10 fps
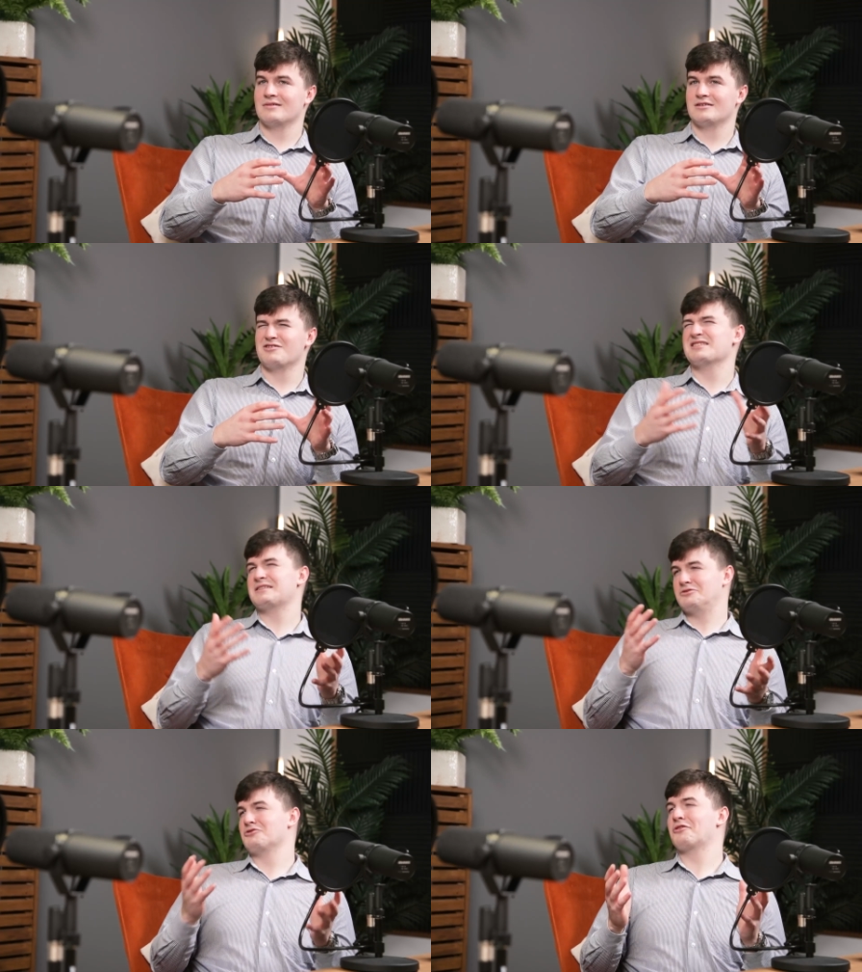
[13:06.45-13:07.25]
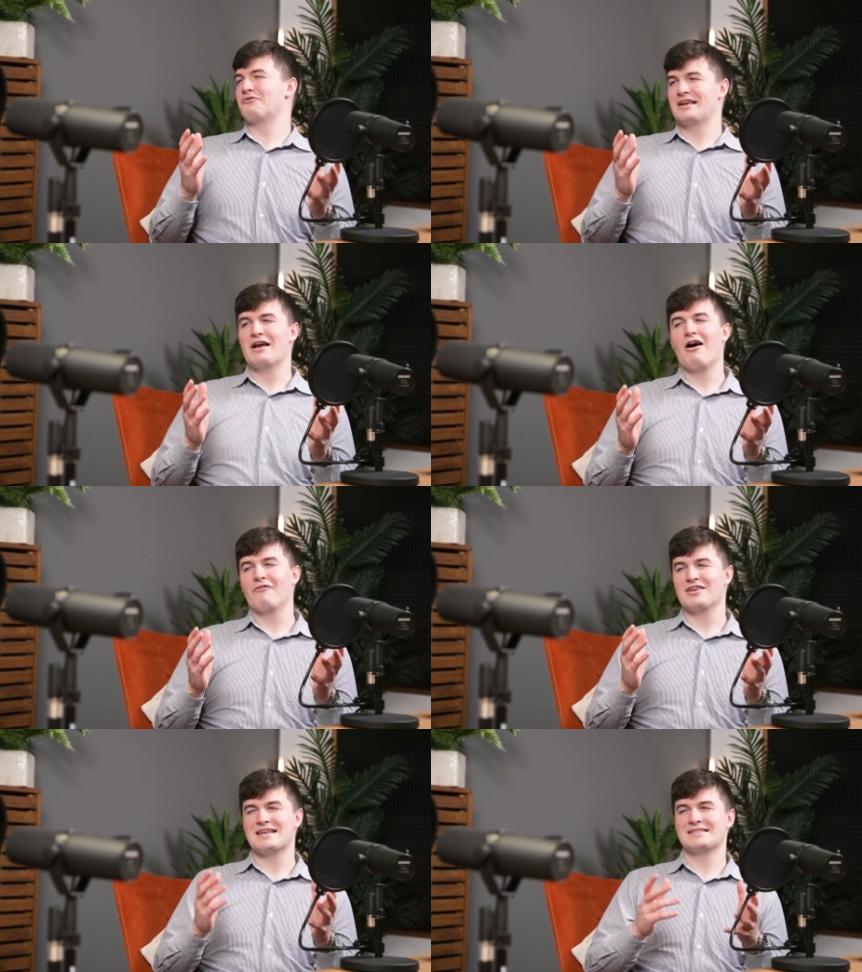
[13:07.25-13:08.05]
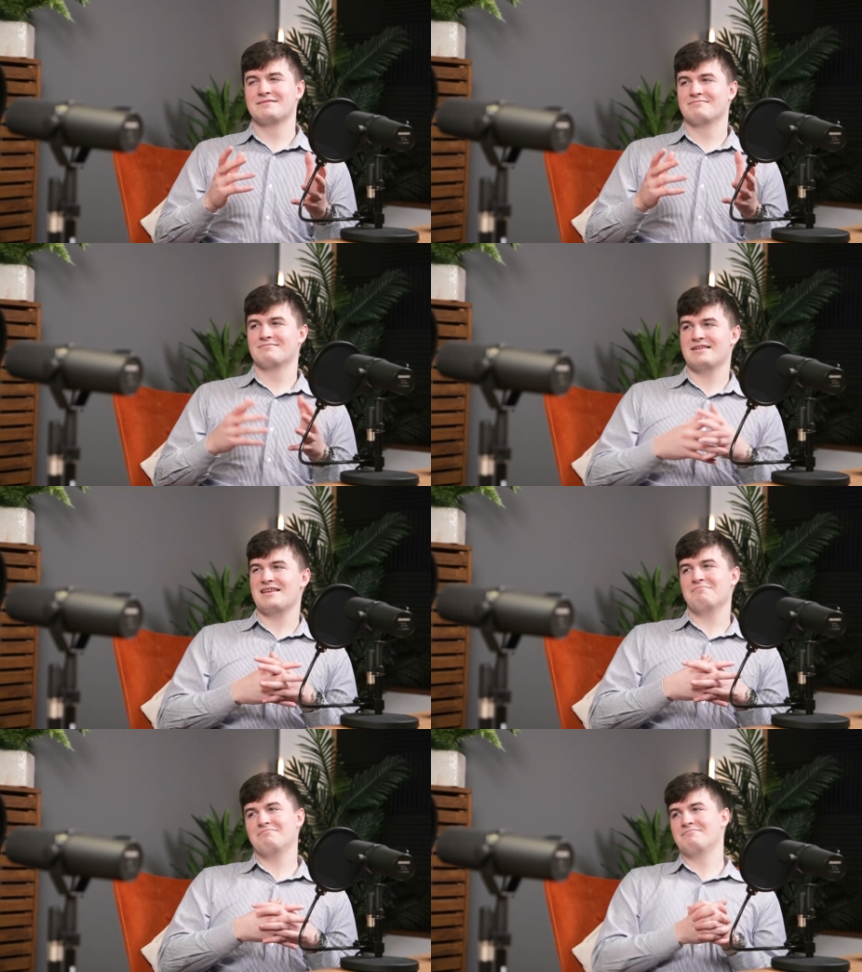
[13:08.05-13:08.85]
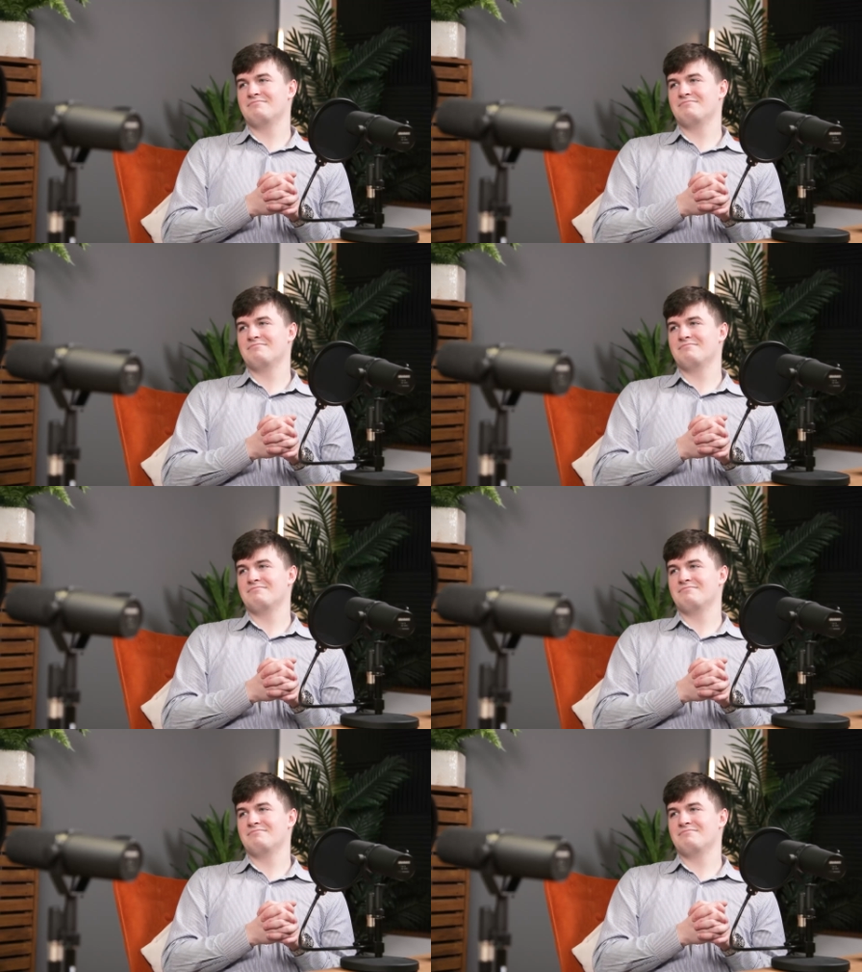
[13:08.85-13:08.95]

So it's sort of 3.5 years. Okay.